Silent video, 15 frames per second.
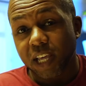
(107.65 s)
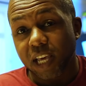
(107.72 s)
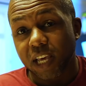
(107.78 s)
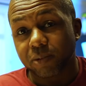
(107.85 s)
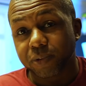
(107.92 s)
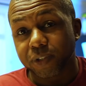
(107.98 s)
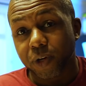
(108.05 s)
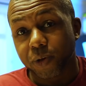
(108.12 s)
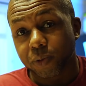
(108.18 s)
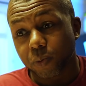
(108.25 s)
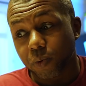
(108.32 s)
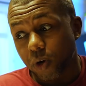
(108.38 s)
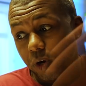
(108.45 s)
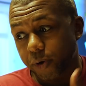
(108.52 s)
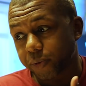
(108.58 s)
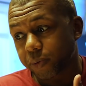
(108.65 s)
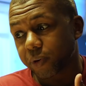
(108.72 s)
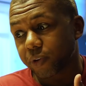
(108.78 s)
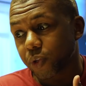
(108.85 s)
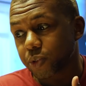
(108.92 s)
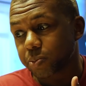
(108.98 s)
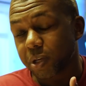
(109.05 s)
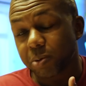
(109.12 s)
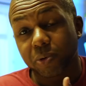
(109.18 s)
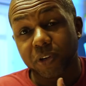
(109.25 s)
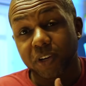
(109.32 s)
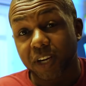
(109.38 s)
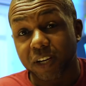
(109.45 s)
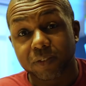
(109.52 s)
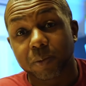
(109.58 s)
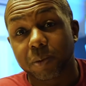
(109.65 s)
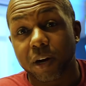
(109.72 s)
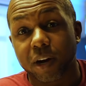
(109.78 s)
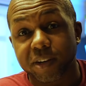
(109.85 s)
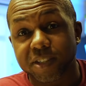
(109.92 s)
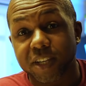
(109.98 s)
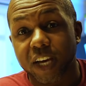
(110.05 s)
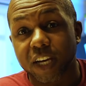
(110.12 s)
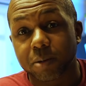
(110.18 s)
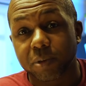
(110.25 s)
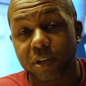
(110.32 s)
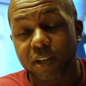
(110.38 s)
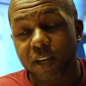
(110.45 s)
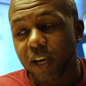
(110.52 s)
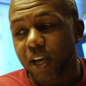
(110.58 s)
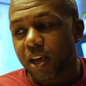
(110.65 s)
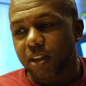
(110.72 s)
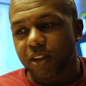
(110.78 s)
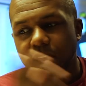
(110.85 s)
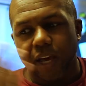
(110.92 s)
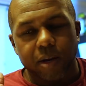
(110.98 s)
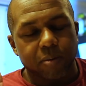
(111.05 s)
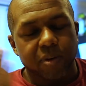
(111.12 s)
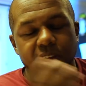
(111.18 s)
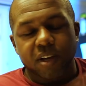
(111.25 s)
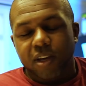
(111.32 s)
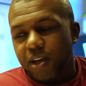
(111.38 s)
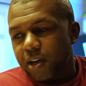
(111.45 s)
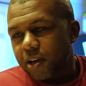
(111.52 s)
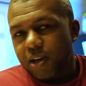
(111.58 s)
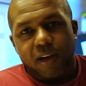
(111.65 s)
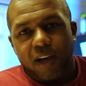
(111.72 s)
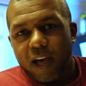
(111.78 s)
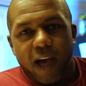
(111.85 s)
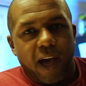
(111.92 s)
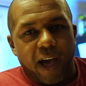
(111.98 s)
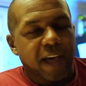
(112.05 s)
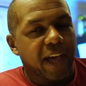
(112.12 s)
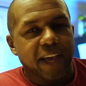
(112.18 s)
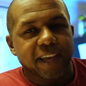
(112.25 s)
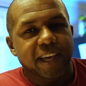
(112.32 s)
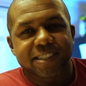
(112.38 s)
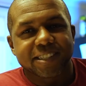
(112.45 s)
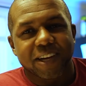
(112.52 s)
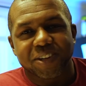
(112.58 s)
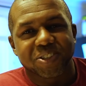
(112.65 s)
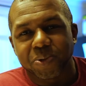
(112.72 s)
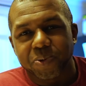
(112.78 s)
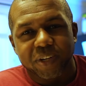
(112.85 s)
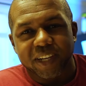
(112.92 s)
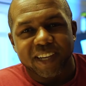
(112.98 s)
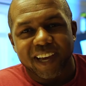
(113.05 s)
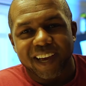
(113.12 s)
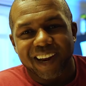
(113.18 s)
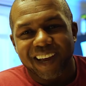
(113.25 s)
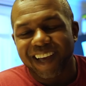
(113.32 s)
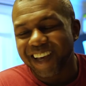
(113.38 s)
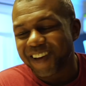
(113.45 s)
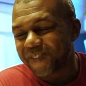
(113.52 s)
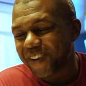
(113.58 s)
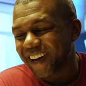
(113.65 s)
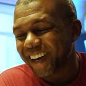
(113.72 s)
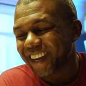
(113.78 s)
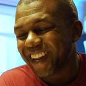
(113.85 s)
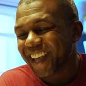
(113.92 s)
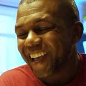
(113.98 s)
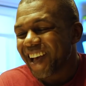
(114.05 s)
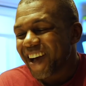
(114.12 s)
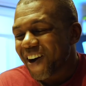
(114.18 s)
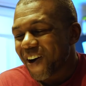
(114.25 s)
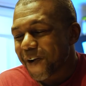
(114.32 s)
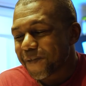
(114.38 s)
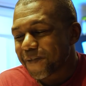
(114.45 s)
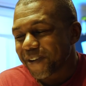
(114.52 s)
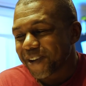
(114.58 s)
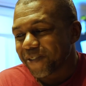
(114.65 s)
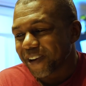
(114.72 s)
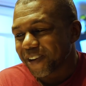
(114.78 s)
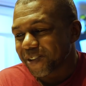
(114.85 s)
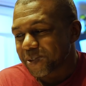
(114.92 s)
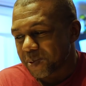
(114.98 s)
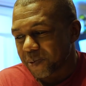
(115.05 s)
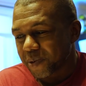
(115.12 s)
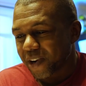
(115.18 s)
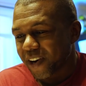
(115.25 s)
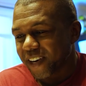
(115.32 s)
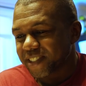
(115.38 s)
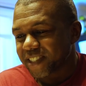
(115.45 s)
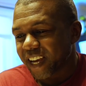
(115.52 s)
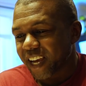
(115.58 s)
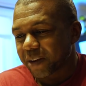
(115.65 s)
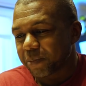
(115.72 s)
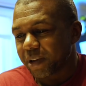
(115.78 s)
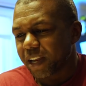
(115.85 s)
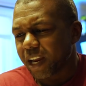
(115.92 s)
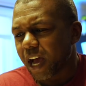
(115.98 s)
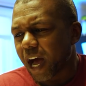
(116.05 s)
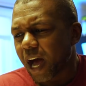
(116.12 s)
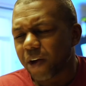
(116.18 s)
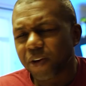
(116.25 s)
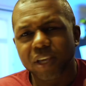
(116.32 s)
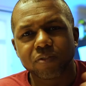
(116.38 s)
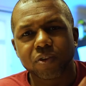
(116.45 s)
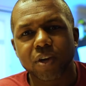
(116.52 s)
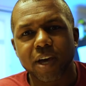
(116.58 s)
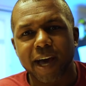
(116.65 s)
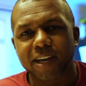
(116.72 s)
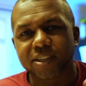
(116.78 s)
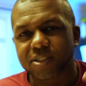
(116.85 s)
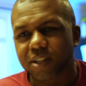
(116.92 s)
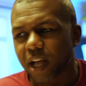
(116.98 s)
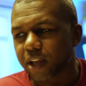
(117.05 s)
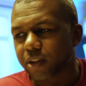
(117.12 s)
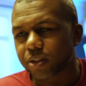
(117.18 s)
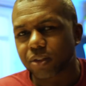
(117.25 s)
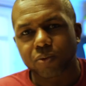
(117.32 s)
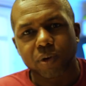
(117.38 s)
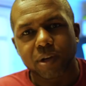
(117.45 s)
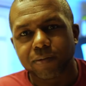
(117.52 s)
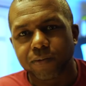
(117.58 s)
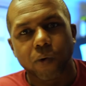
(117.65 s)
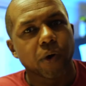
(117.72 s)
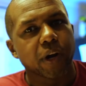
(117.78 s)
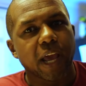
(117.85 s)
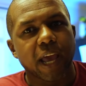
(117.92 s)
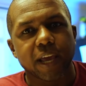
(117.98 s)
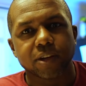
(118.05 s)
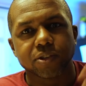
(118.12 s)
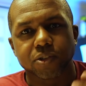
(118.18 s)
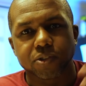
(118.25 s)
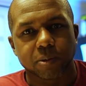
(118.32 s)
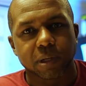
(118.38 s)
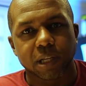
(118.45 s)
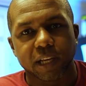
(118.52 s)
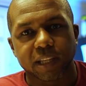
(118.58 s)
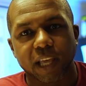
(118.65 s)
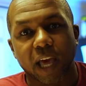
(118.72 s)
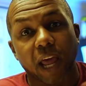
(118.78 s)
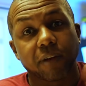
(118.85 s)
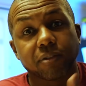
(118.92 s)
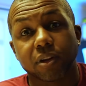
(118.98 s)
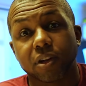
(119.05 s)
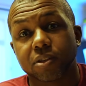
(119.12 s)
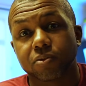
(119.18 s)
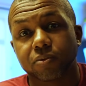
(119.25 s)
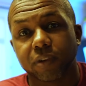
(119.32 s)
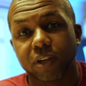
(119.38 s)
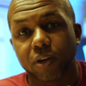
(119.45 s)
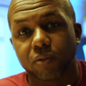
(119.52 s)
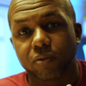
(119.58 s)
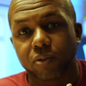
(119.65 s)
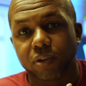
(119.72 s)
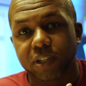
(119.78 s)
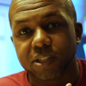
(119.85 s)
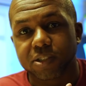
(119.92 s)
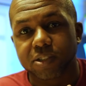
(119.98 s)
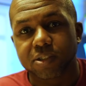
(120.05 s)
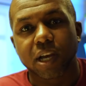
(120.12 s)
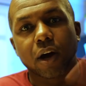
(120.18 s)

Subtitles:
If we go through all 3 of those people and none of them contact me, then I guess I'll do it again. But hopefully one of those people will contact me, and I'll give you guys like 3-4 days or something like that after this video releases.